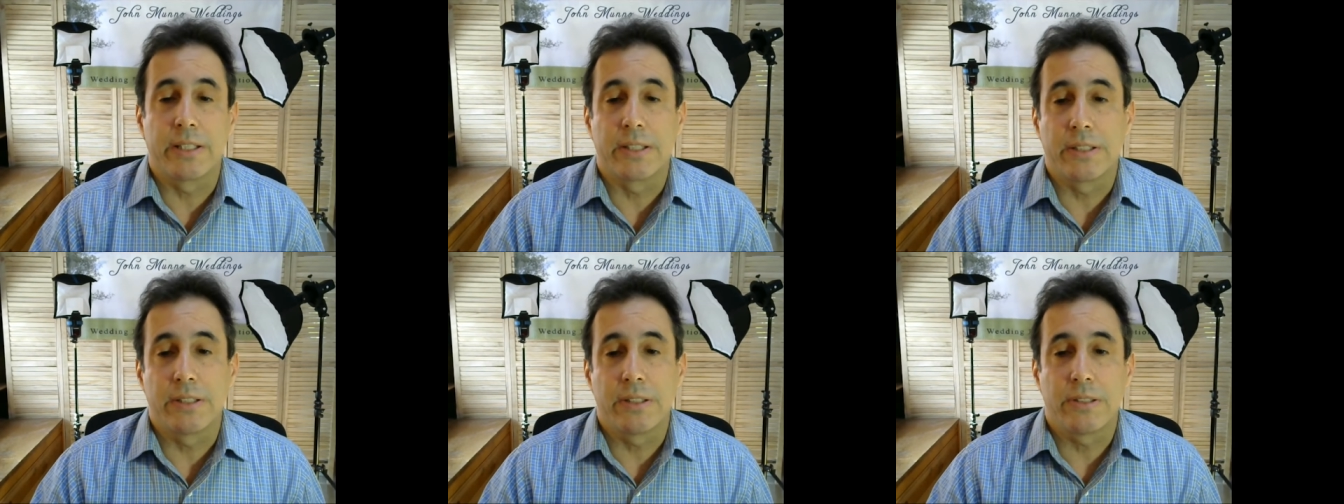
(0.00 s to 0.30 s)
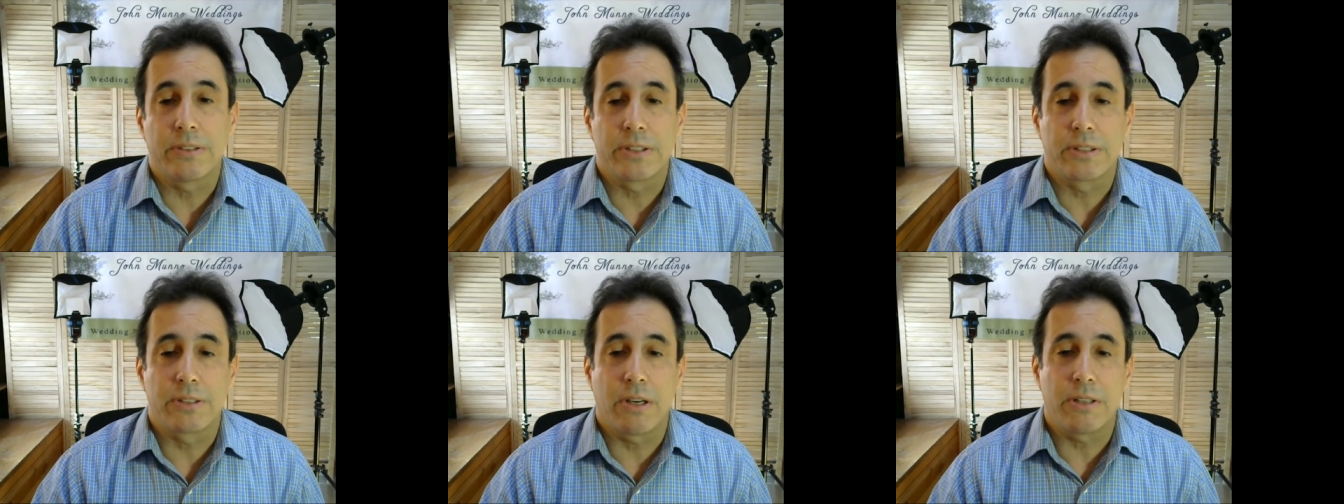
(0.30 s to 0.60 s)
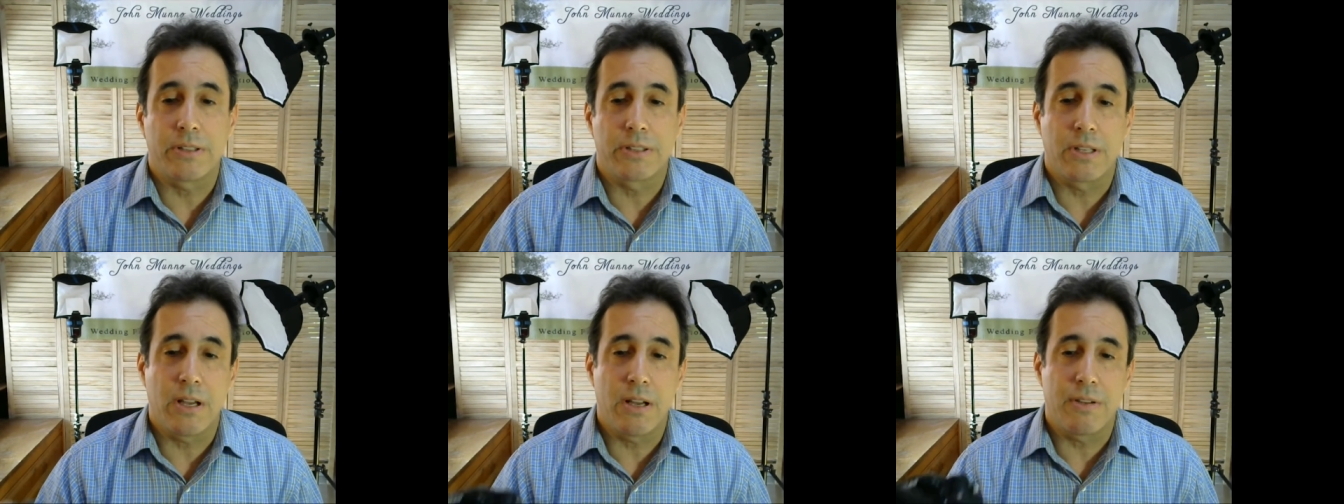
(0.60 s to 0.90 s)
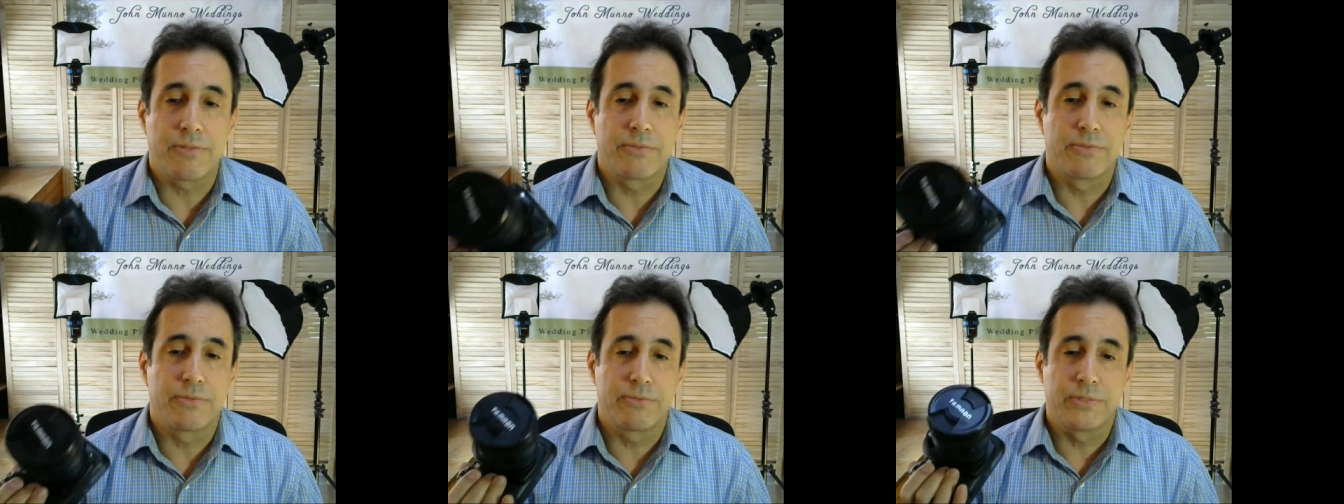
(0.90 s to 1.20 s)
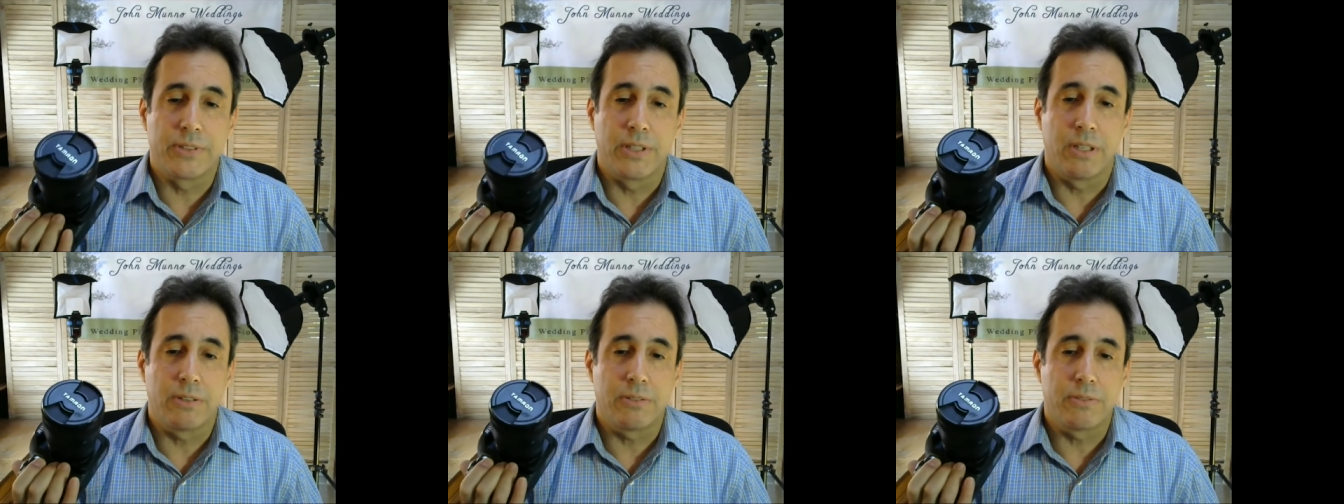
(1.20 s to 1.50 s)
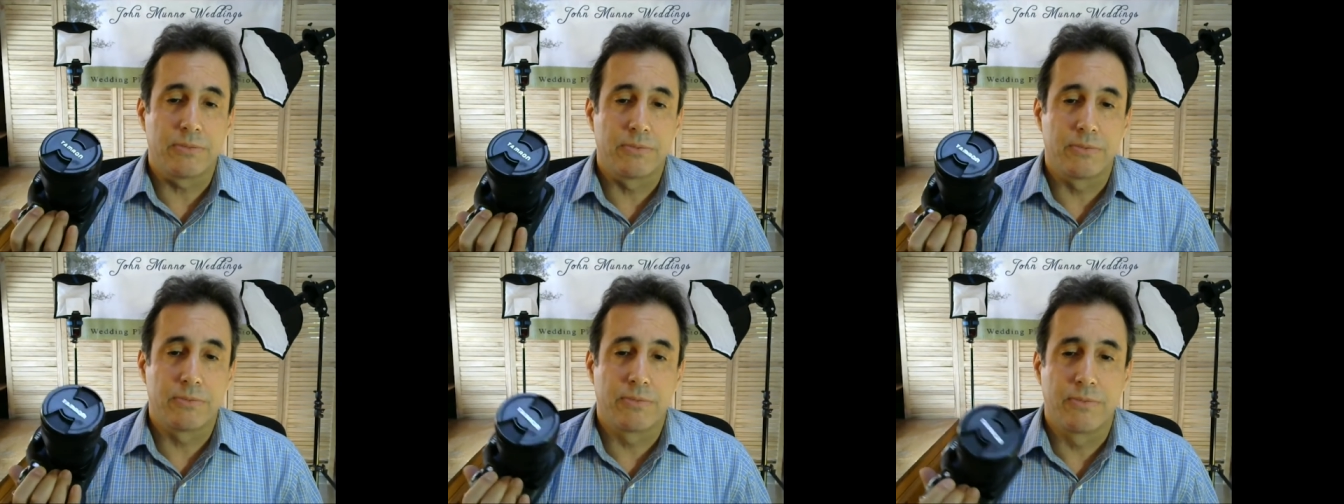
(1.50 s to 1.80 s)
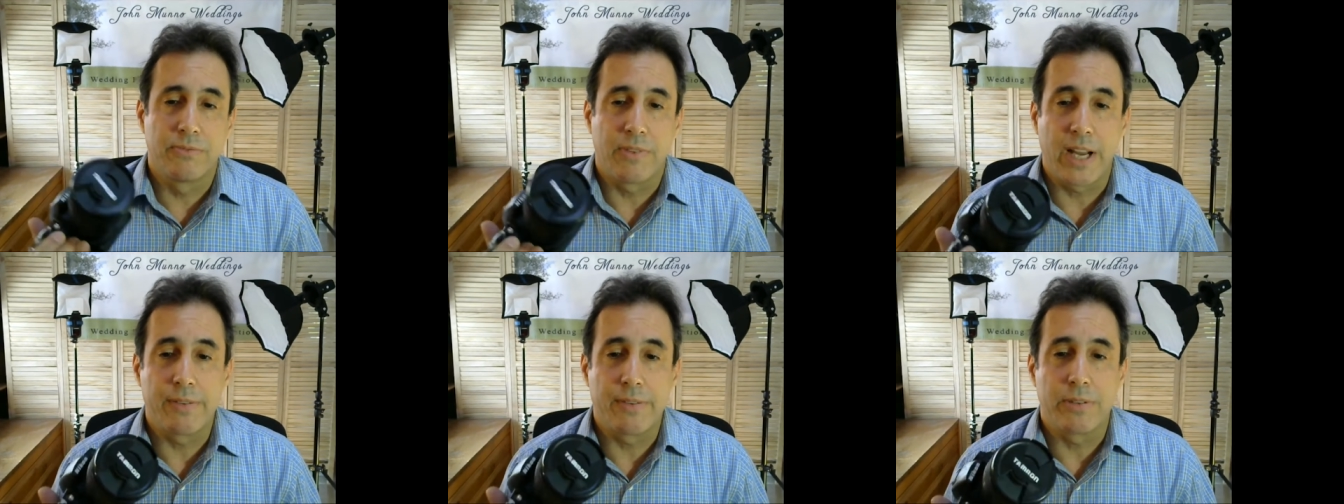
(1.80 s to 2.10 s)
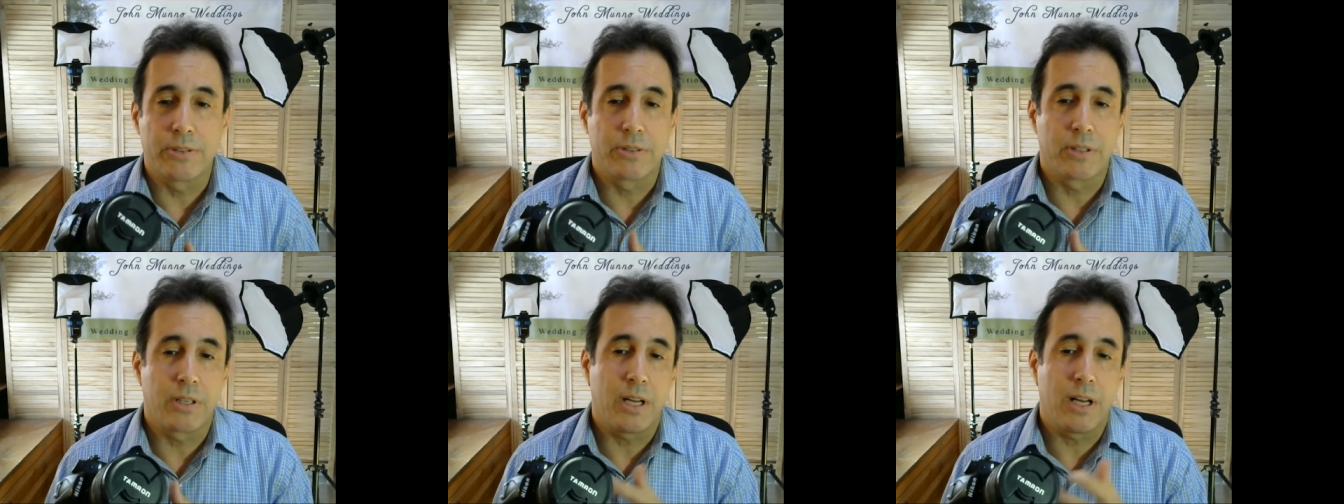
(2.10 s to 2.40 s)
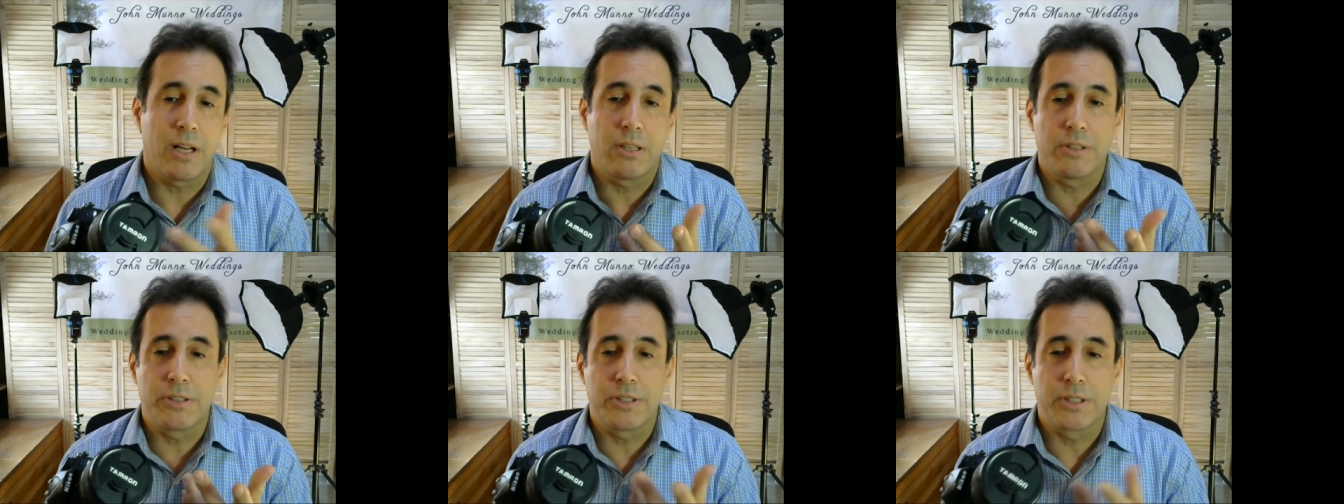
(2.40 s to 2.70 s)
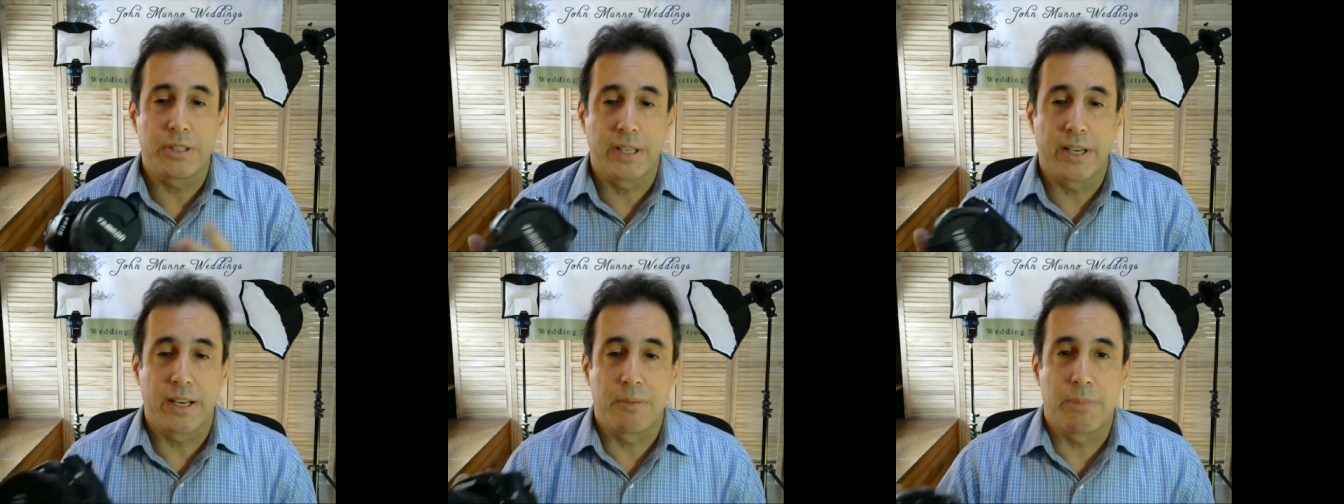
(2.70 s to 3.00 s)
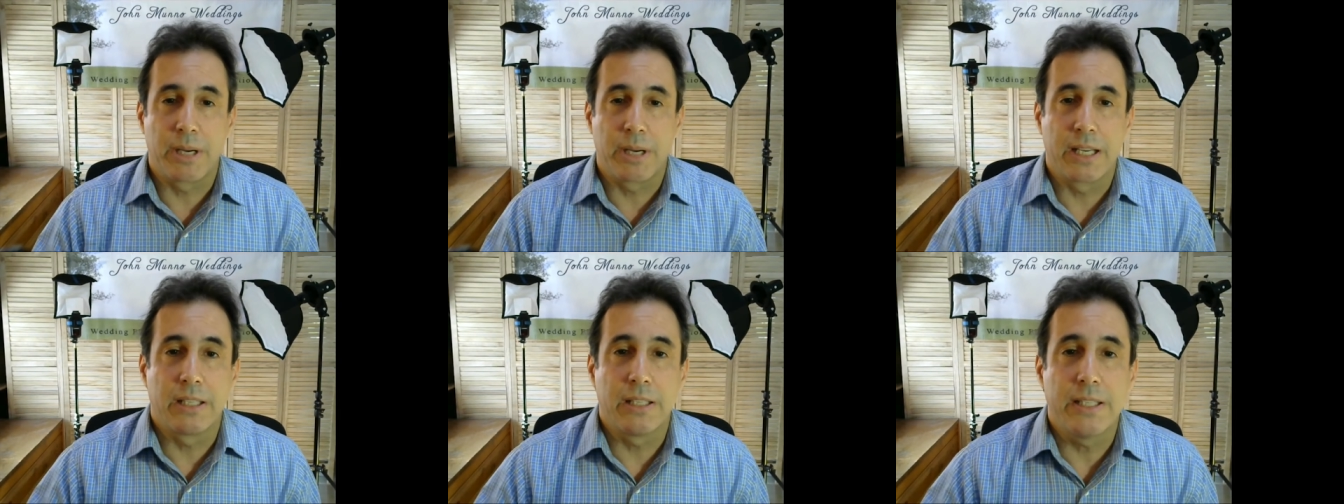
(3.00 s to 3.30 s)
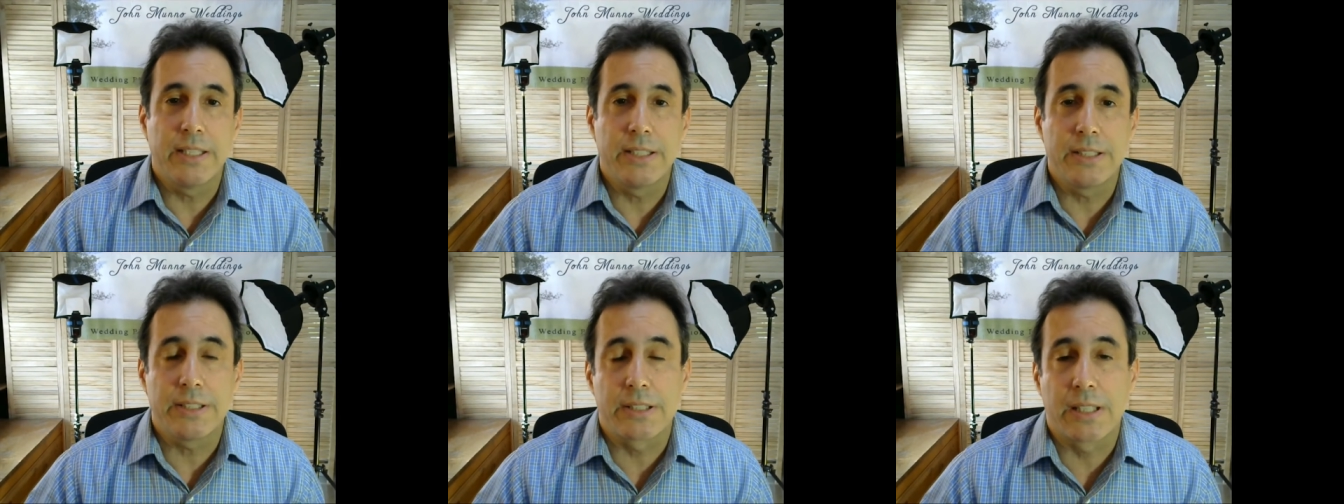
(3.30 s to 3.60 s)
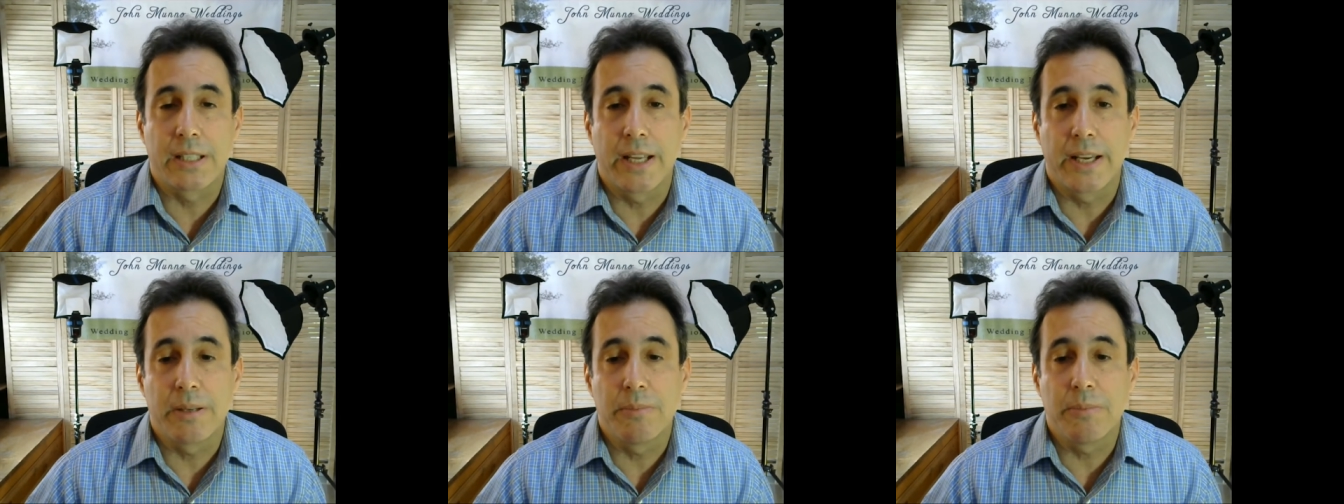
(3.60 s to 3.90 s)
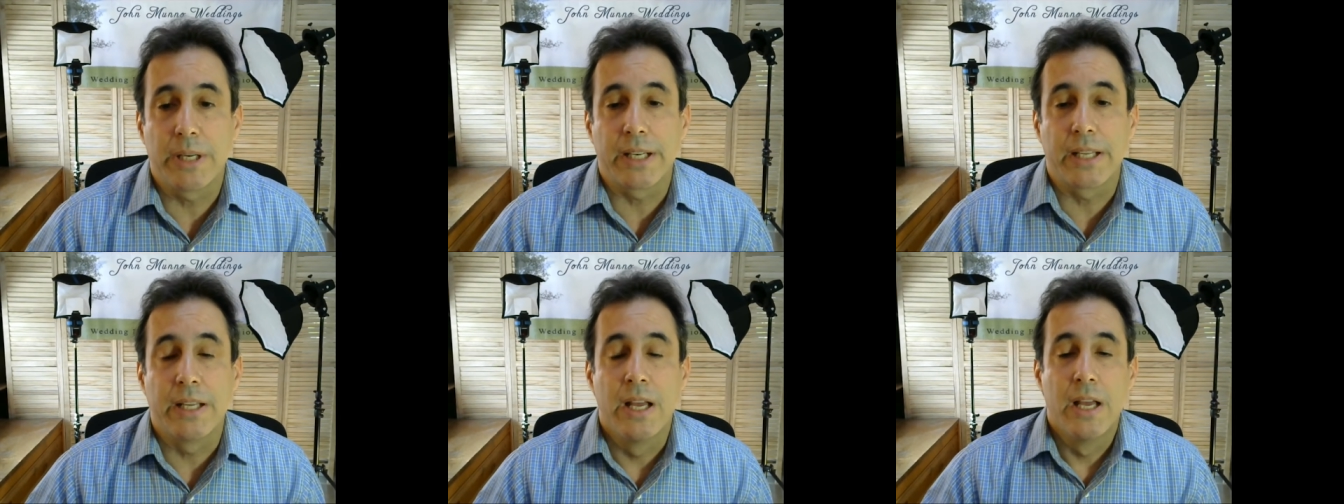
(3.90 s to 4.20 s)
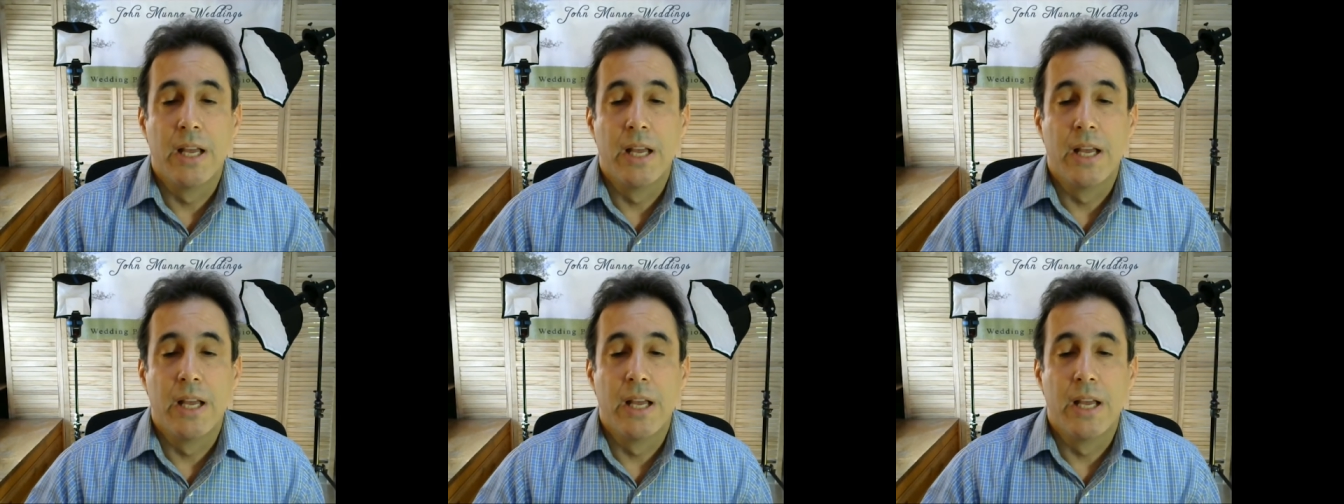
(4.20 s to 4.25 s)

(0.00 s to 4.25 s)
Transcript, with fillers: You know, it starts off, you know, five hundred dollars. You got to buy a lens, it's a lot of money.